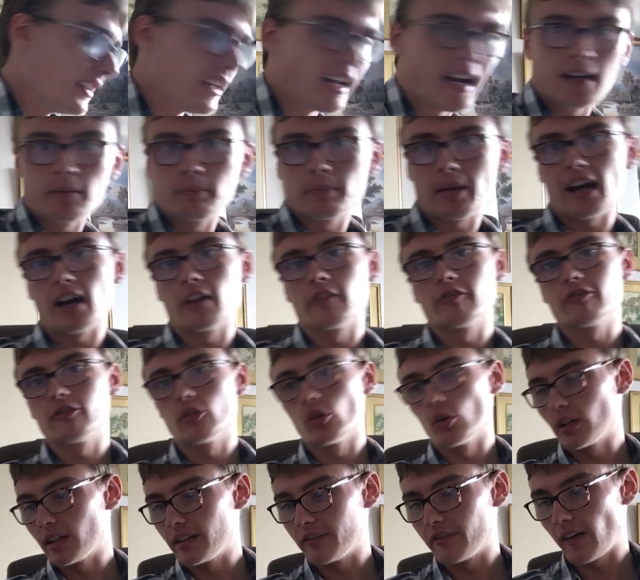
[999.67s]

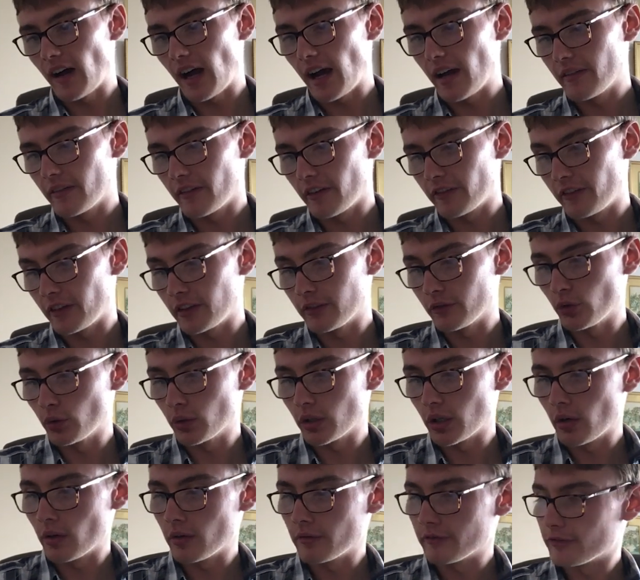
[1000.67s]
£9.45, I think we
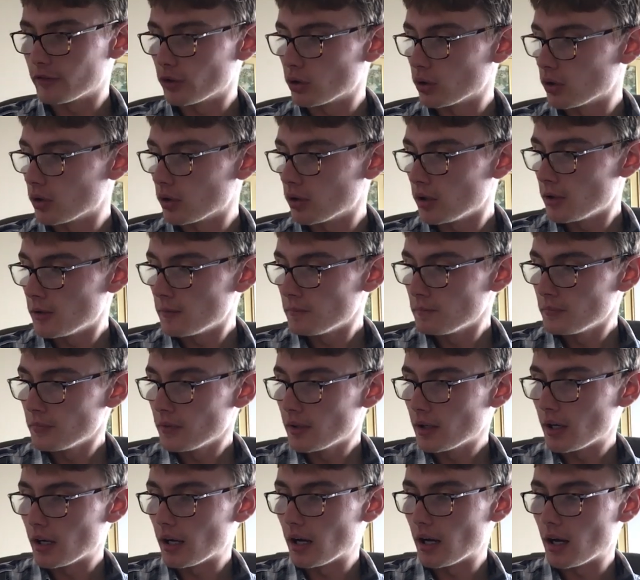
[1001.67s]
were going for.
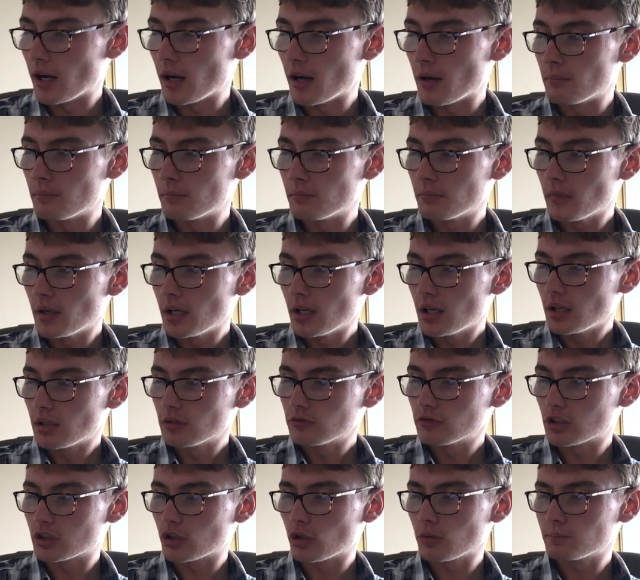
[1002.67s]
Um,
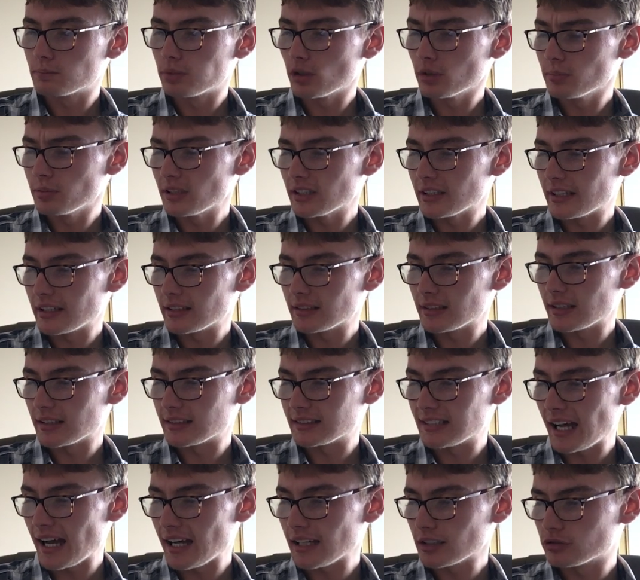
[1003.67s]
we could probably
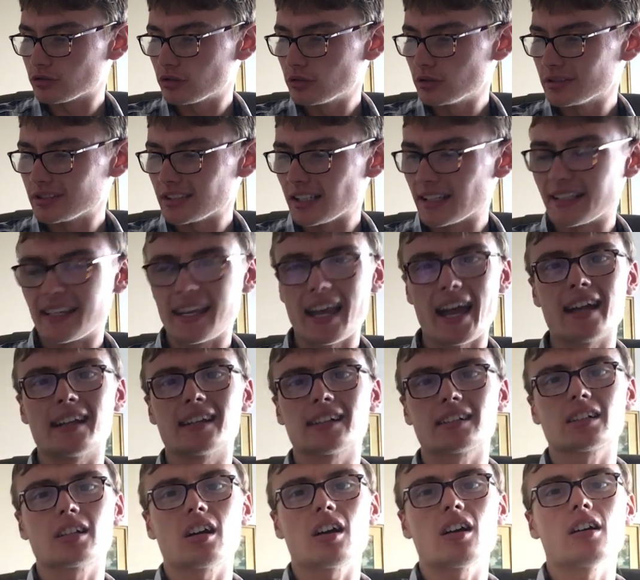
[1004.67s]
attack cruiser again.
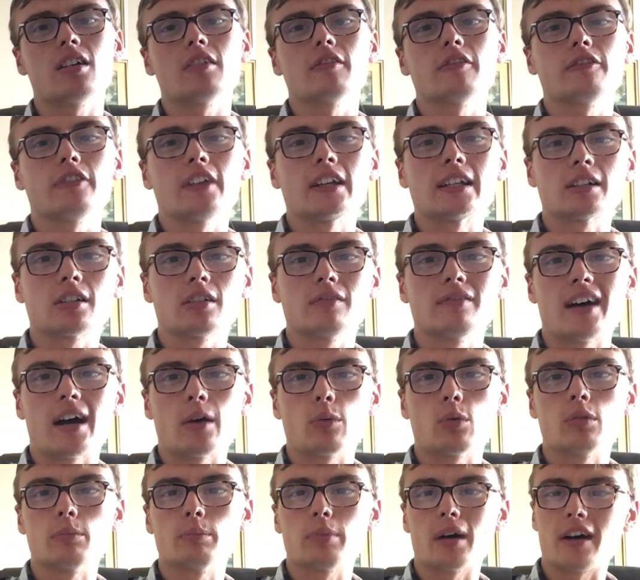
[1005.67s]
I can't think on
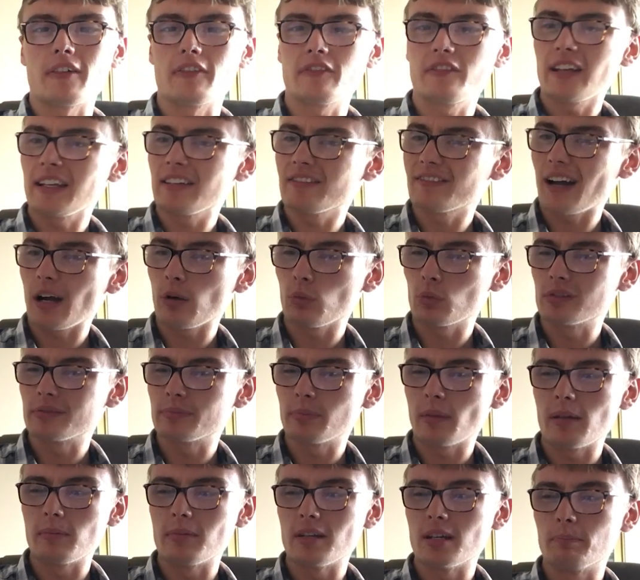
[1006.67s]
that one, but I think that was
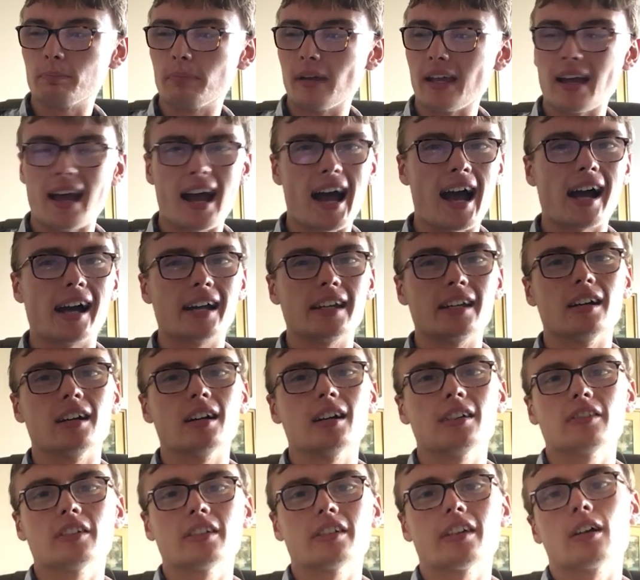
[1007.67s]
maybe a bit higher. I
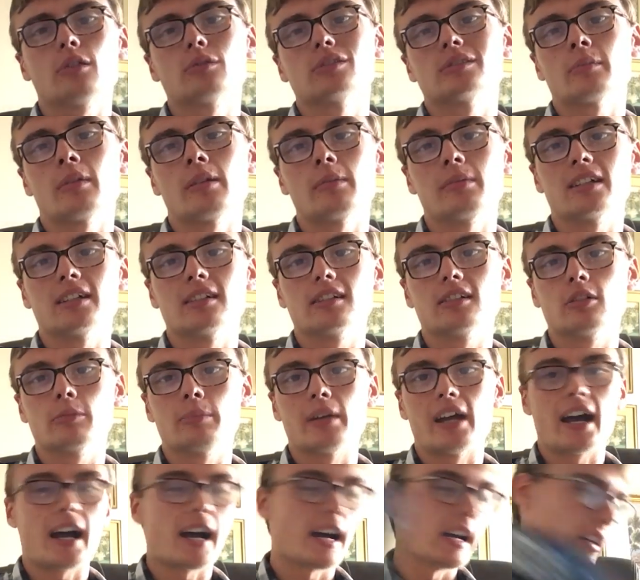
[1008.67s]
think I was maybe a little
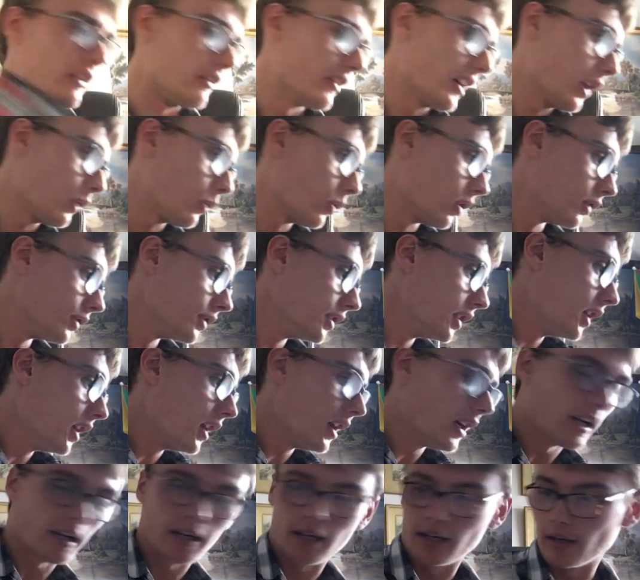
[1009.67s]
bit higher that one.
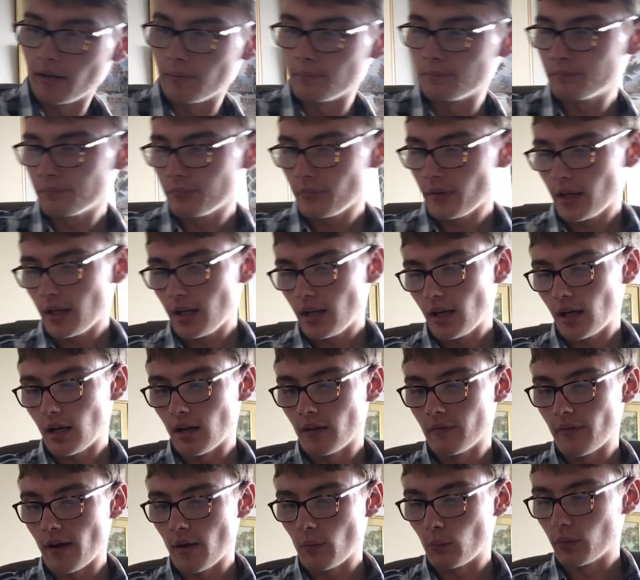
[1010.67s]
Um,
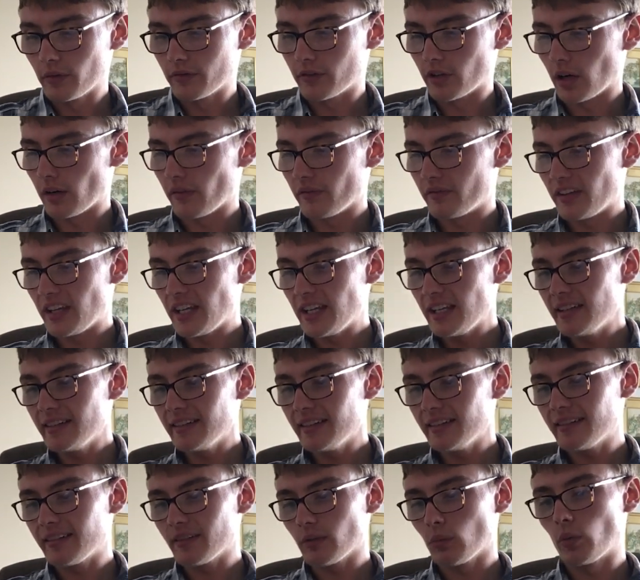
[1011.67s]
and then we've got
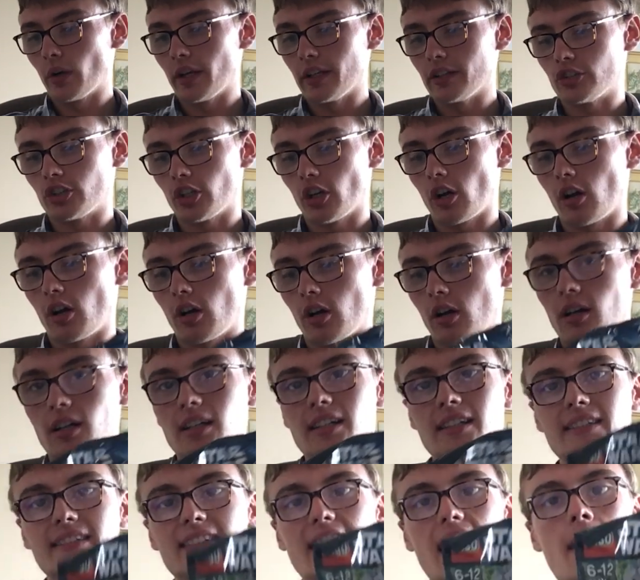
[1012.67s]
these, which are
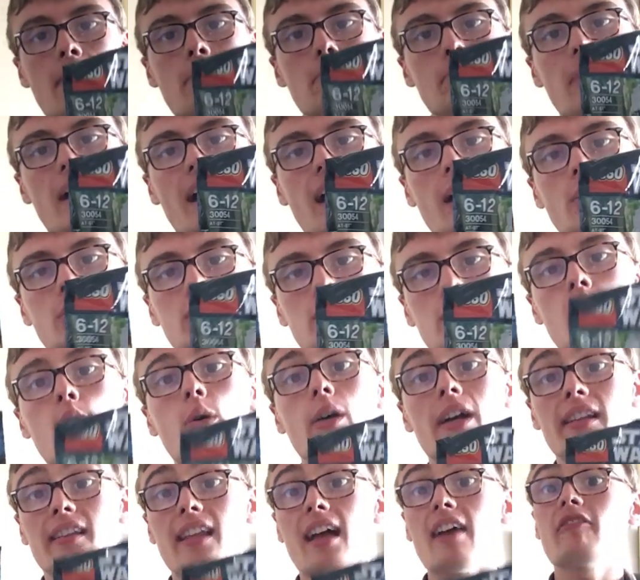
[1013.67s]
ten pound,
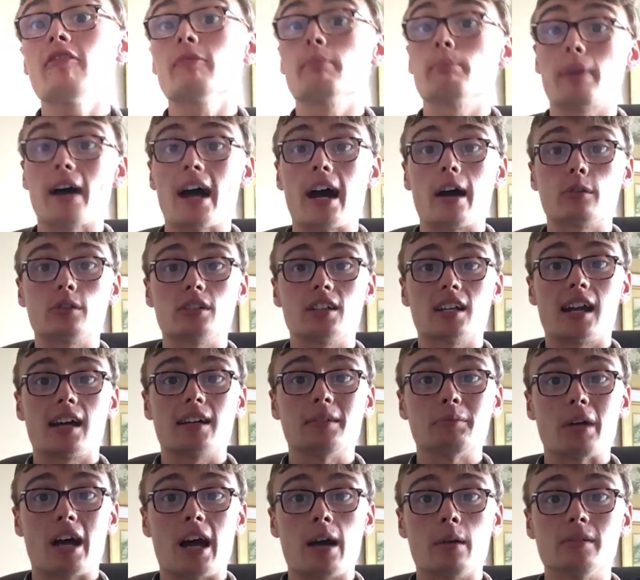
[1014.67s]
no, eleven pound
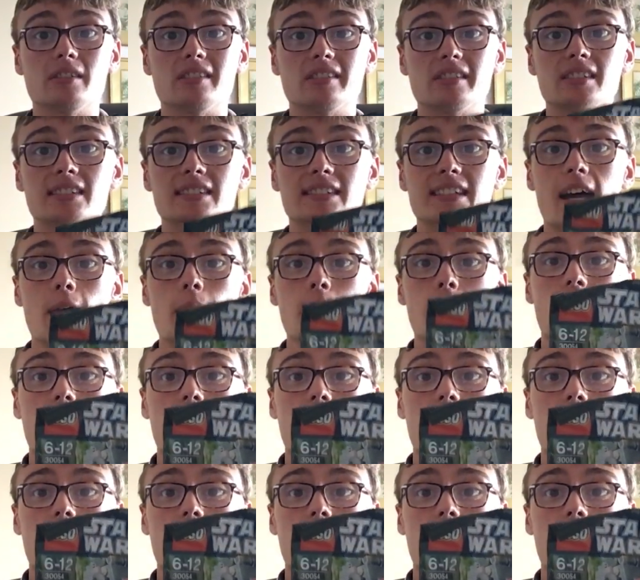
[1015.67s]
on Amazon, ten